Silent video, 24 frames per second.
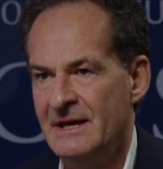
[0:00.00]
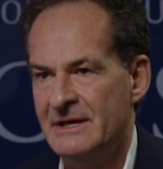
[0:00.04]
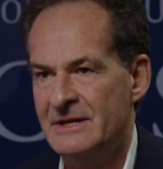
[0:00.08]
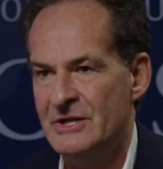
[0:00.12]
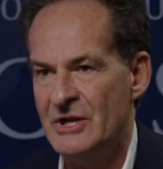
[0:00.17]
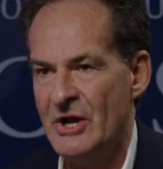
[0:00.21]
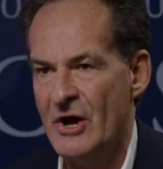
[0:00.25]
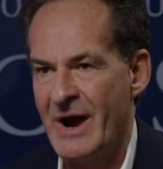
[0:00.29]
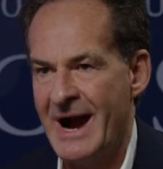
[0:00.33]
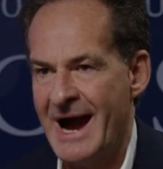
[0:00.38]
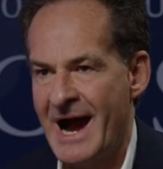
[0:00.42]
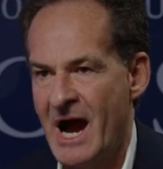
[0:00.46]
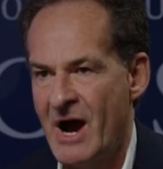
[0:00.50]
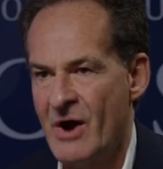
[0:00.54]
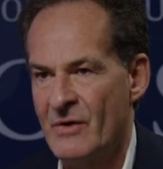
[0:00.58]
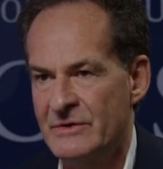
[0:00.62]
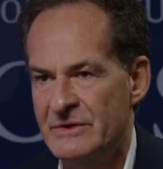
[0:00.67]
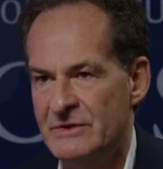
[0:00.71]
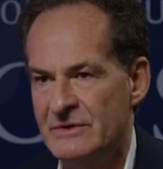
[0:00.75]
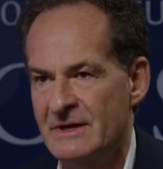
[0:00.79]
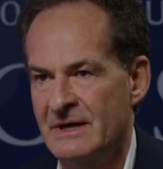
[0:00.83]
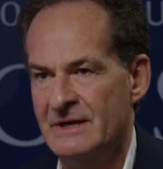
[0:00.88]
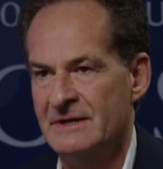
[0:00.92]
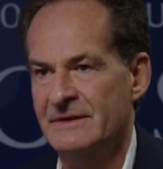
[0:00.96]
You know, how the
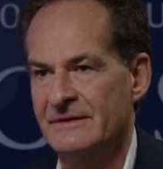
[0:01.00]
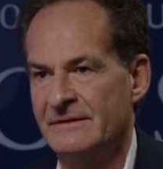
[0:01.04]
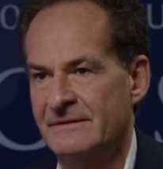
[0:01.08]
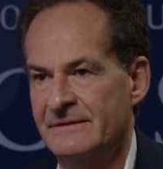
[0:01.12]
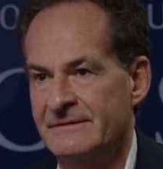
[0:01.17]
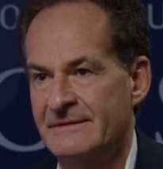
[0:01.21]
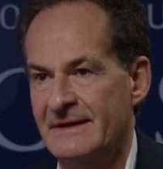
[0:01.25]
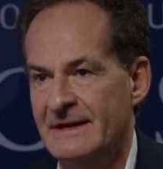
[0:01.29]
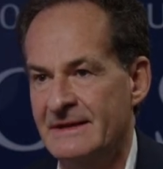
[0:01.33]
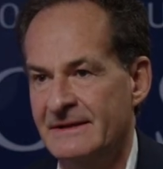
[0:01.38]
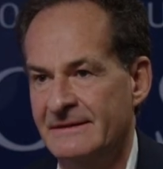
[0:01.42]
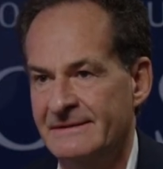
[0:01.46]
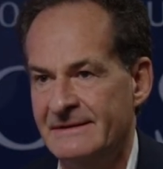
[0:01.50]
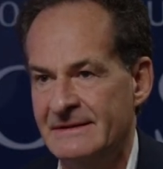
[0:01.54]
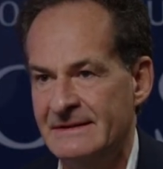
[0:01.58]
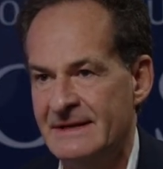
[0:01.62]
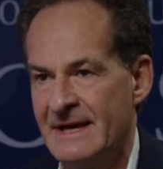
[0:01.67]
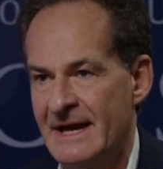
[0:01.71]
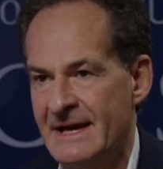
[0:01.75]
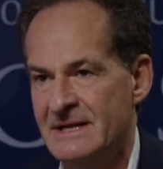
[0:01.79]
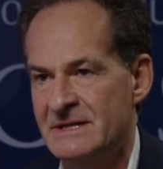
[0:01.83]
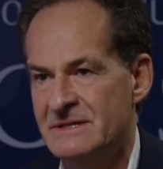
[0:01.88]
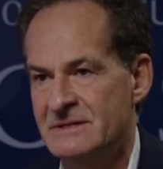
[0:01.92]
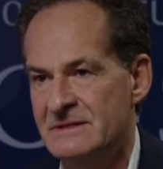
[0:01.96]
United States
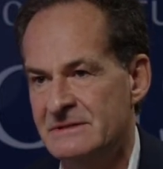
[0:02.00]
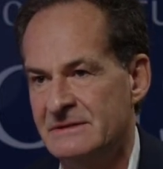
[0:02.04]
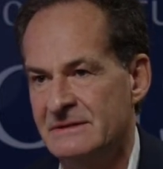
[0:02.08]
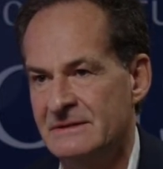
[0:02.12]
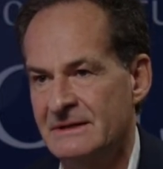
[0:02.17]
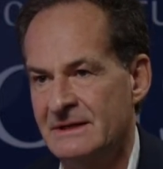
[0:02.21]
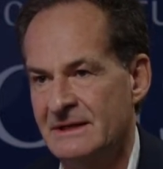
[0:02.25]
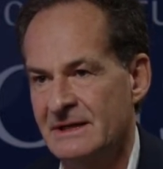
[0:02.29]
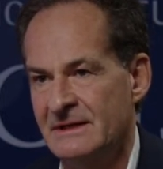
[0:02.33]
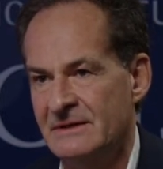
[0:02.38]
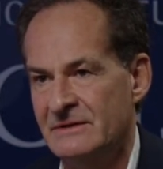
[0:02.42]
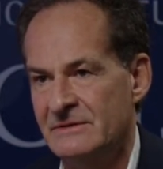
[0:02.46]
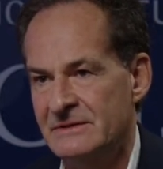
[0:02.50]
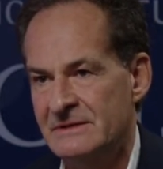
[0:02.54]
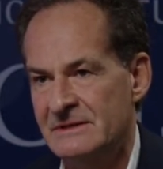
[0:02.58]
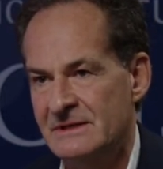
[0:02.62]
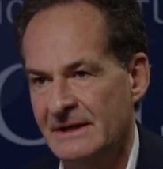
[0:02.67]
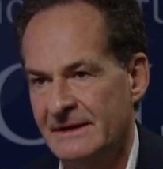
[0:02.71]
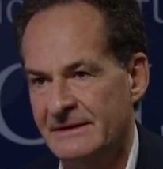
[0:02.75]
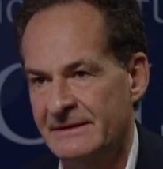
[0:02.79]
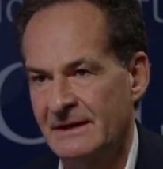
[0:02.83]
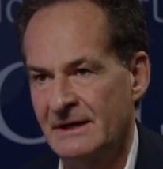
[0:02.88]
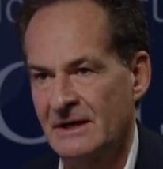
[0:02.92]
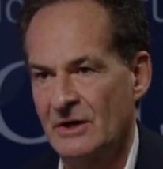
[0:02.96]
engages in countries
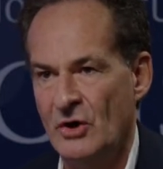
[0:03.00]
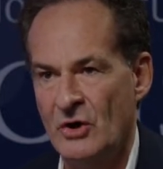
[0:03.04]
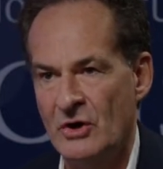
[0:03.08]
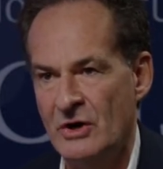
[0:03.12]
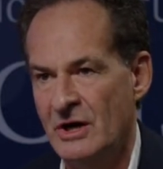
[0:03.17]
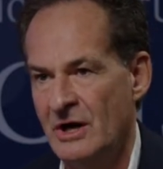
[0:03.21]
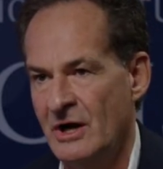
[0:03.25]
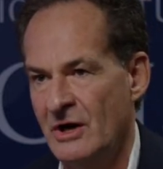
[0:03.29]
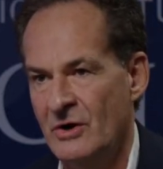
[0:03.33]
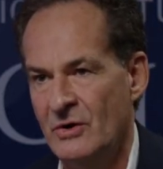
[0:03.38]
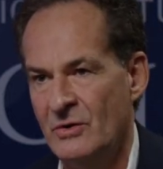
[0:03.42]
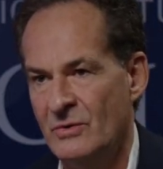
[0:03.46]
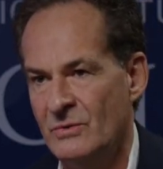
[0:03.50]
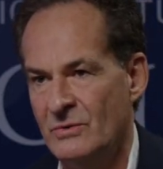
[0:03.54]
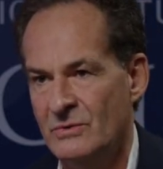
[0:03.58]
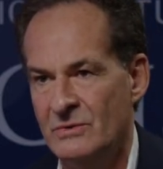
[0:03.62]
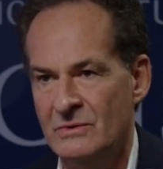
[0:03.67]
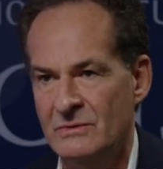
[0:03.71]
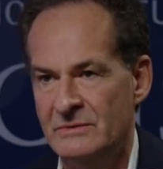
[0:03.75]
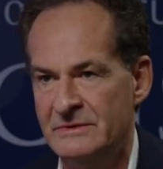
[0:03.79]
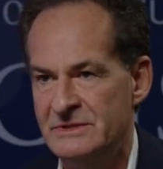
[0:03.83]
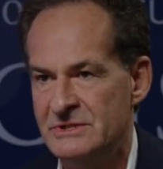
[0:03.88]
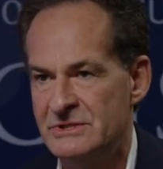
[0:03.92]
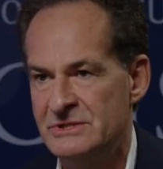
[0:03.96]
like the Congo
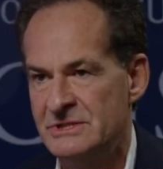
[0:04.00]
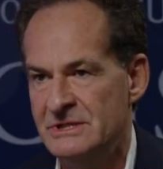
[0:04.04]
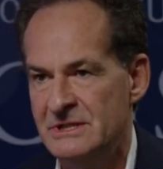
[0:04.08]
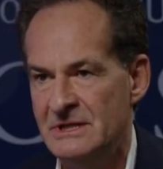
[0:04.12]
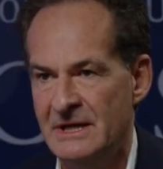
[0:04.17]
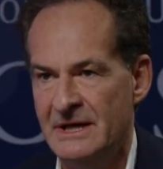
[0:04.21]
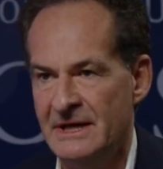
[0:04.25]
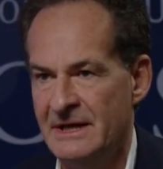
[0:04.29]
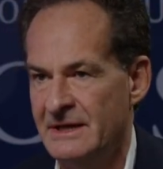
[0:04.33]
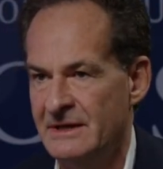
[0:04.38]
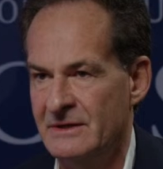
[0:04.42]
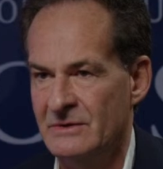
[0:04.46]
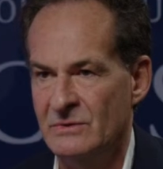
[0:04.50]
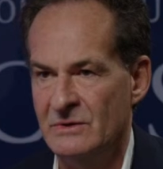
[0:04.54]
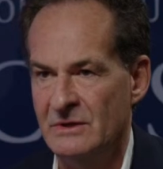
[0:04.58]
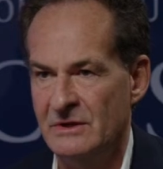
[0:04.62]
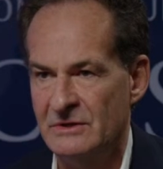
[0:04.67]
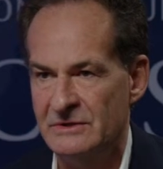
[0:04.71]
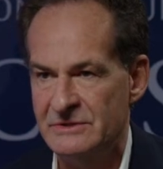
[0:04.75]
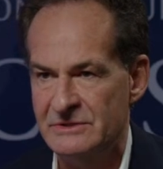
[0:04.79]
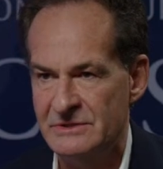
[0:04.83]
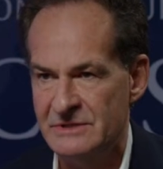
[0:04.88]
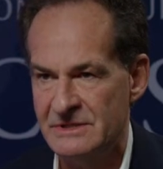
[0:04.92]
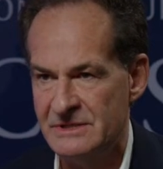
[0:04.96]
or Chile or
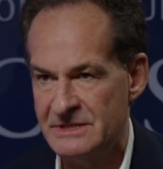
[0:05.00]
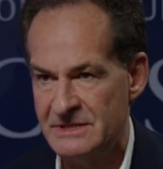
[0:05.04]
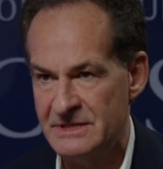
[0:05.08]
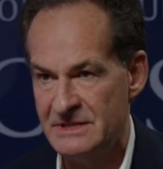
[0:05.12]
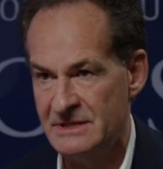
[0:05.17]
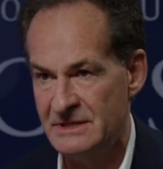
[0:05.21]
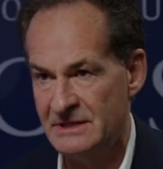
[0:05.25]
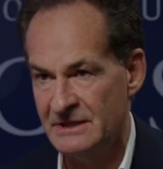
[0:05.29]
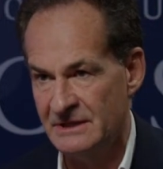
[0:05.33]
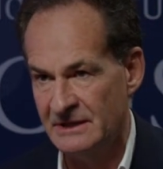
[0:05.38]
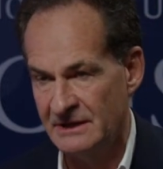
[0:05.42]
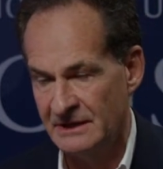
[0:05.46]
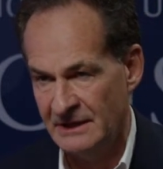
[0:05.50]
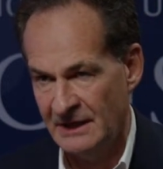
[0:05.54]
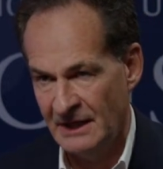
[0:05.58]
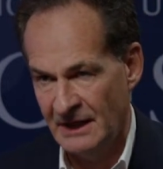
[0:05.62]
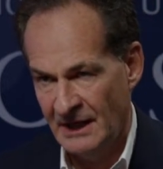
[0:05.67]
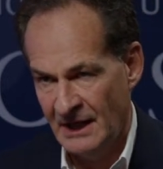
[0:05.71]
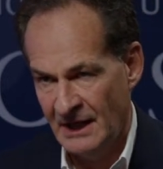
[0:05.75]
Argentina